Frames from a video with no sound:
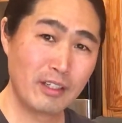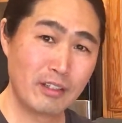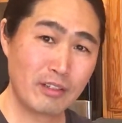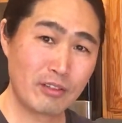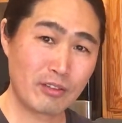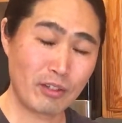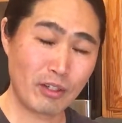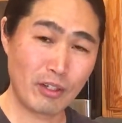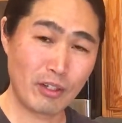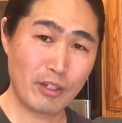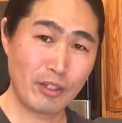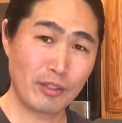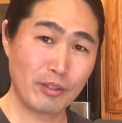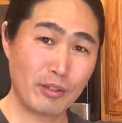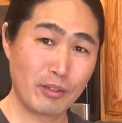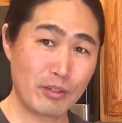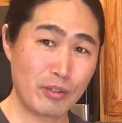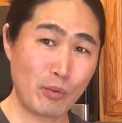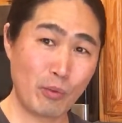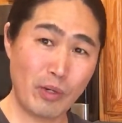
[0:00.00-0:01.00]

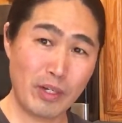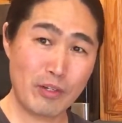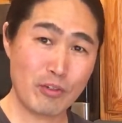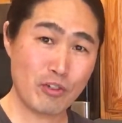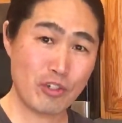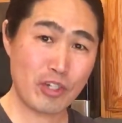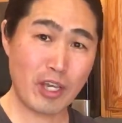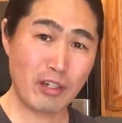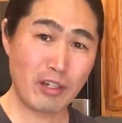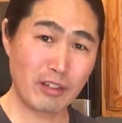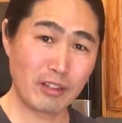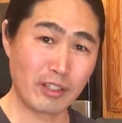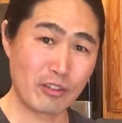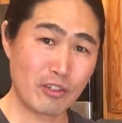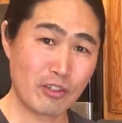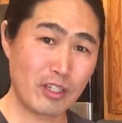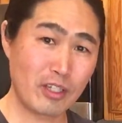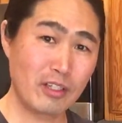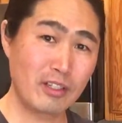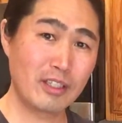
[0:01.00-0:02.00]
So what is channeling?
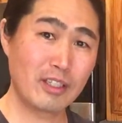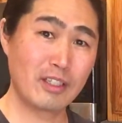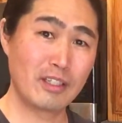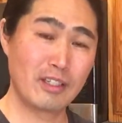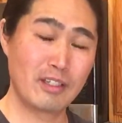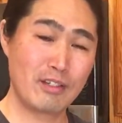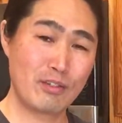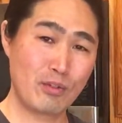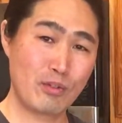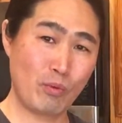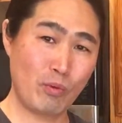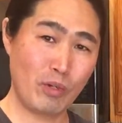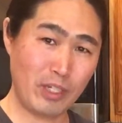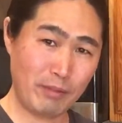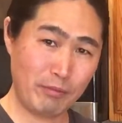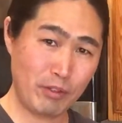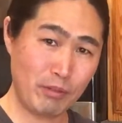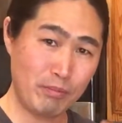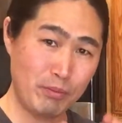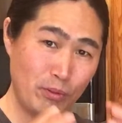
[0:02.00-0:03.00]
Channeling is
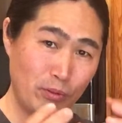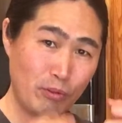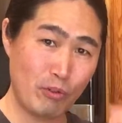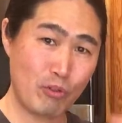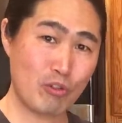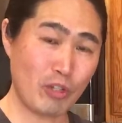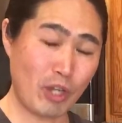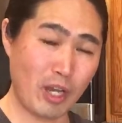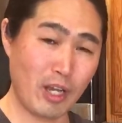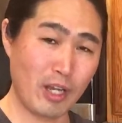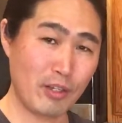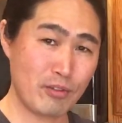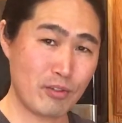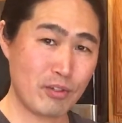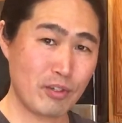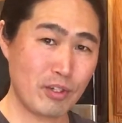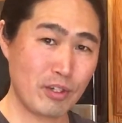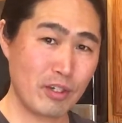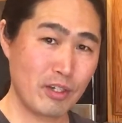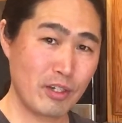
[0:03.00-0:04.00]
whenever you pull the shots,